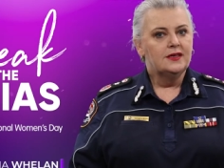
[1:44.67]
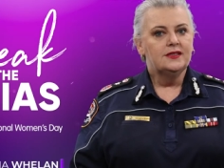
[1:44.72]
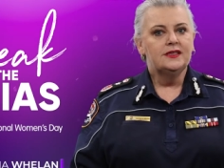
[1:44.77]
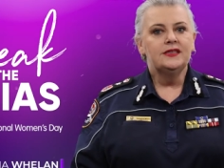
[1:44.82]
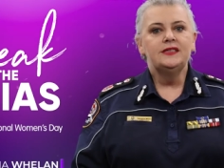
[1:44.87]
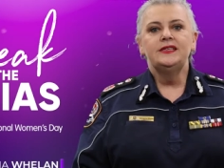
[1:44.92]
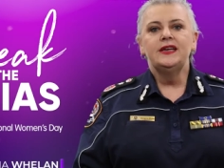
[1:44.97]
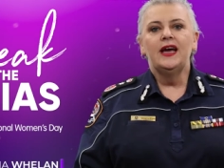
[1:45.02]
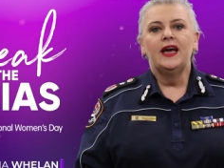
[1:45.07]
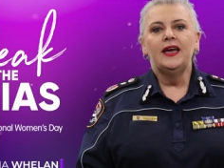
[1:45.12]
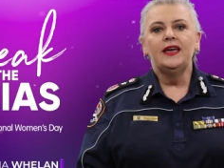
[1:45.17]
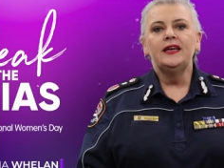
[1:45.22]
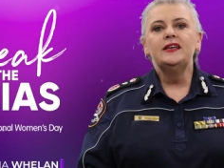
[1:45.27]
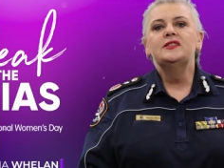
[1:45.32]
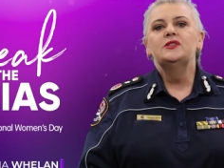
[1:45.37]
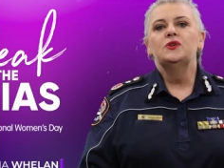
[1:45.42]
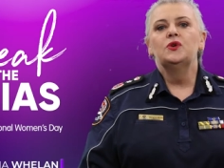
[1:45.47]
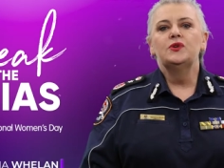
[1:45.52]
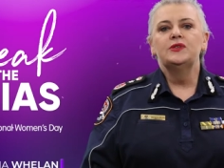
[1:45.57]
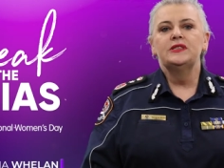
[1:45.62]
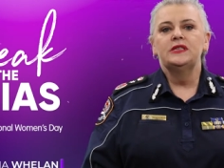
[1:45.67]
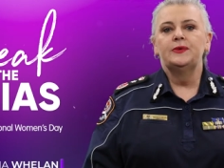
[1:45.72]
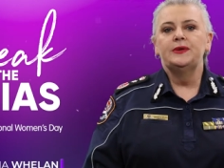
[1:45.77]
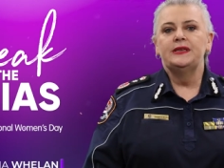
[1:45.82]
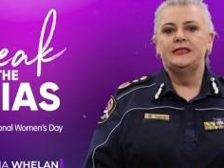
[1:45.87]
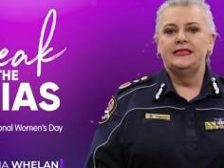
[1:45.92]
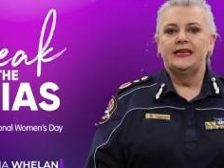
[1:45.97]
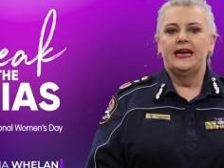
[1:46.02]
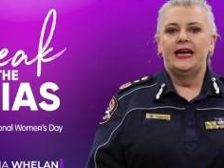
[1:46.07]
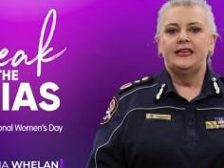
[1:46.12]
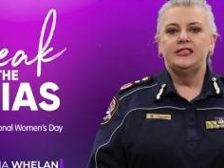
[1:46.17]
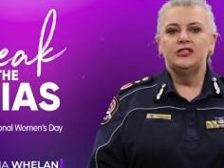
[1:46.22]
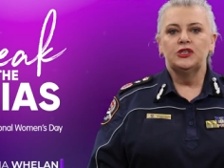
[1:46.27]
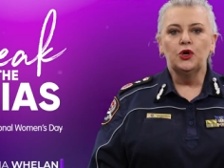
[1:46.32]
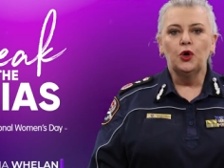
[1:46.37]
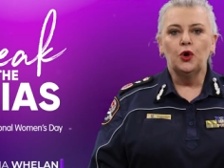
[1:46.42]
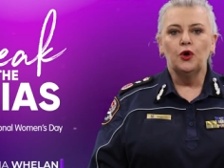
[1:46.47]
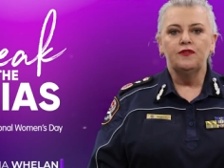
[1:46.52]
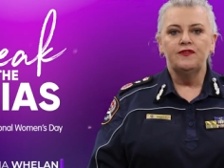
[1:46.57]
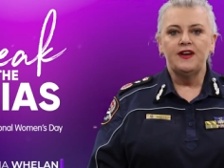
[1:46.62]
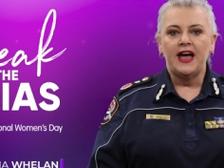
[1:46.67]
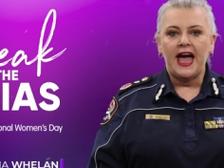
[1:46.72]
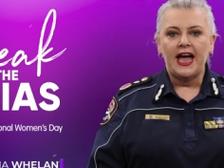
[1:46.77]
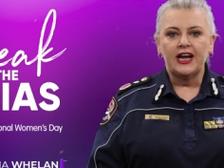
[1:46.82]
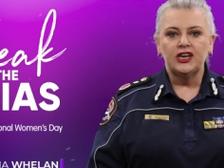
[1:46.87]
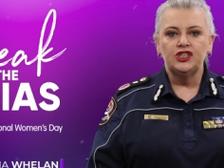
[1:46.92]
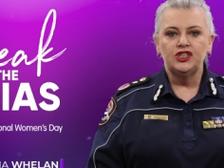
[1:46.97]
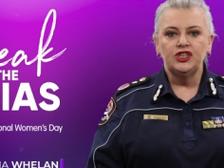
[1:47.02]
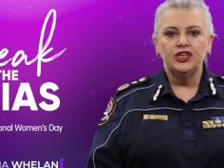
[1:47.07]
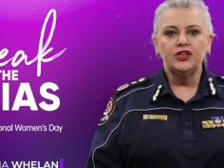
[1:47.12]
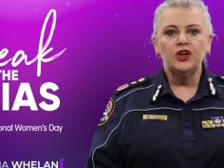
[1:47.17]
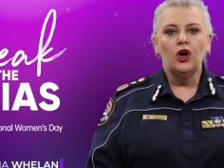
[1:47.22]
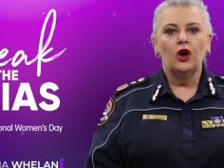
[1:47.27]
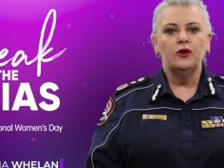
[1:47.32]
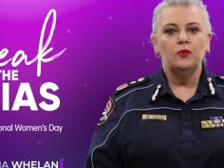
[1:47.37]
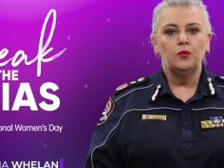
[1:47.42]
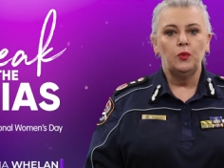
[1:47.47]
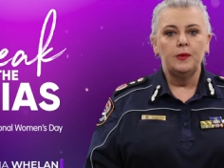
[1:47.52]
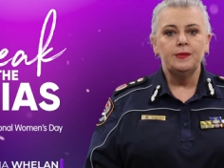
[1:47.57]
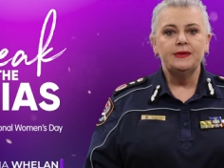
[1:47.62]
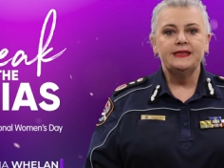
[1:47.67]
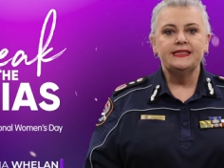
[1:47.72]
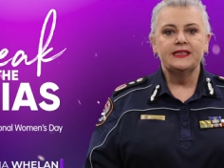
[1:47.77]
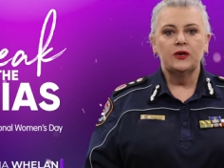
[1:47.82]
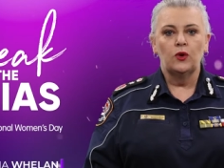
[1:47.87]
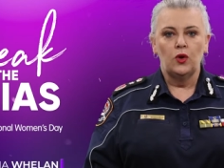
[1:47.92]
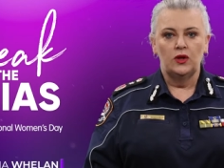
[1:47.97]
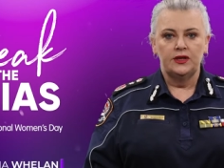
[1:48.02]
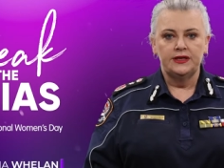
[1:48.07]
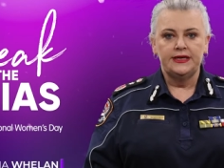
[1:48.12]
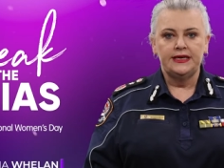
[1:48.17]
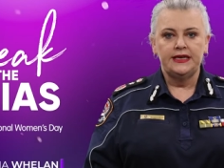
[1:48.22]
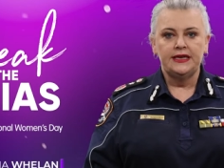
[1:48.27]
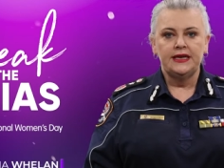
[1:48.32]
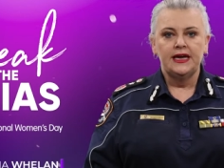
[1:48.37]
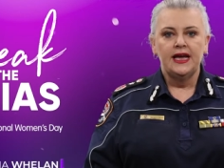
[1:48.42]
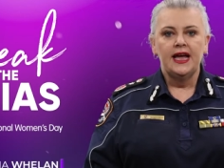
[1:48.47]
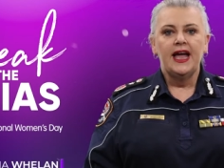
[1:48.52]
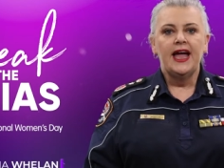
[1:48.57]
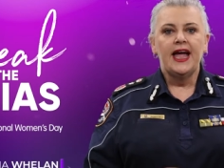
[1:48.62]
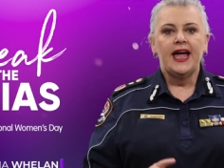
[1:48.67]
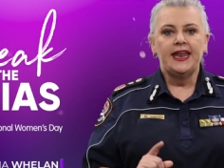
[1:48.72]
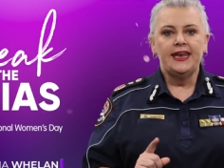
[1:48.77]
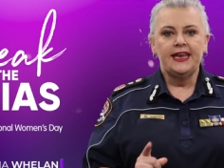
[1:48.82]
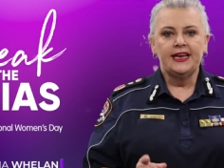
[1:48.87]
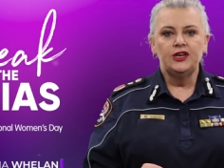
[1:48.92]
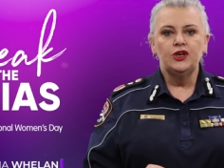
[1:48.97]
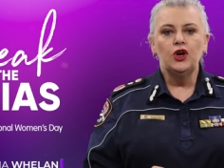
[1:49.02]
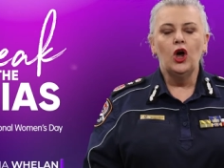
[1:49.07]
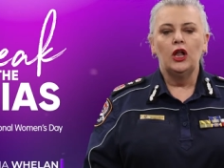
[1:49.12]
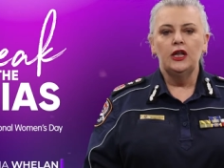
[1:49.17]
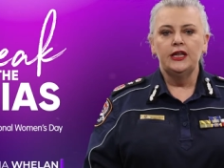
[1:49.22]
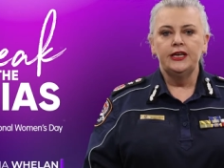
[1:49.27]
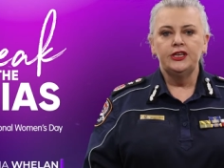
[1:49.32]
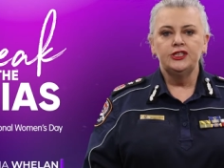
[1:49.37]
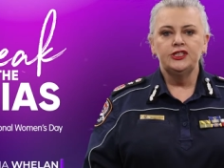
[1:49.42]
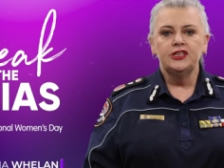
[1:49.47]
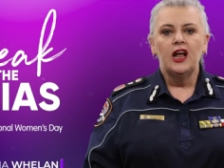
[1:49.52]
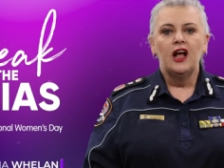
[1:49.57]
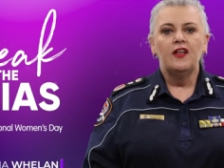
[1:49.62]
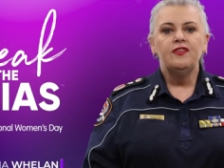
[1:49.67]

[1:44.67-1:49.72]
Today is also a day to call for action on women's equality and acknowledge